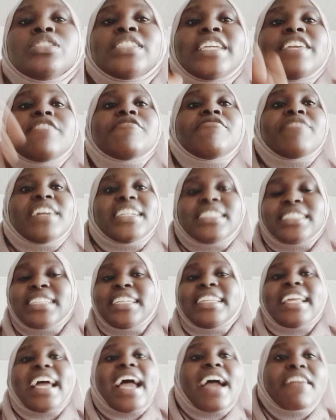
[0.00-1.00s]
invest
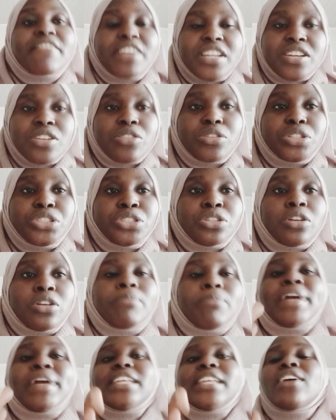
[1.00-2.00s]
in agriculture
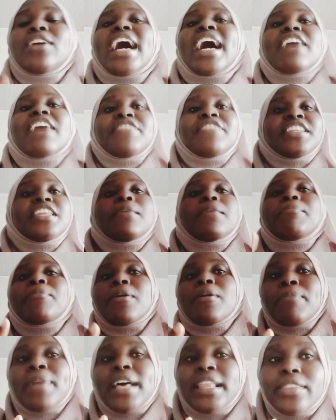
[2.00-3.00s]
by not having a
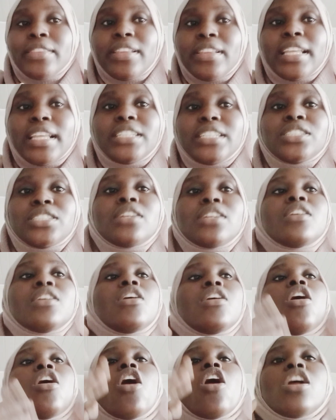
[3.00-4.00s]
proper knowledge.
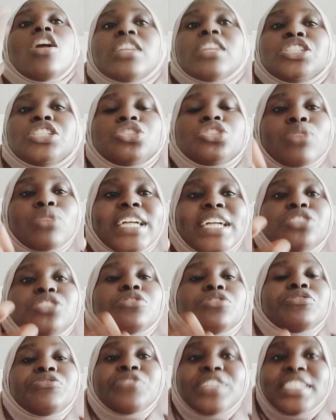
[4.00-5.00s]
Always try
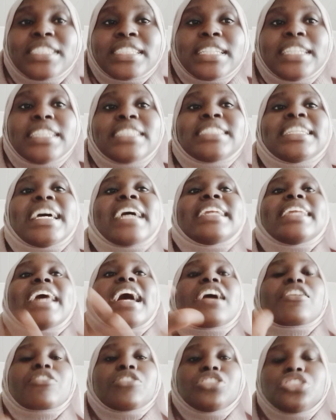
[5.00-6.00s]
to visit an
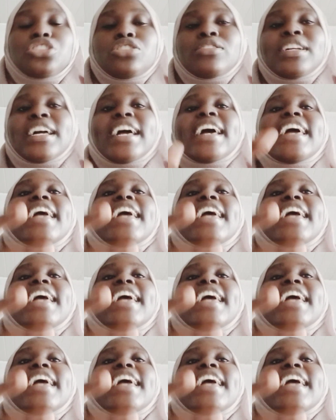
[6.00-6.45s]
agricultural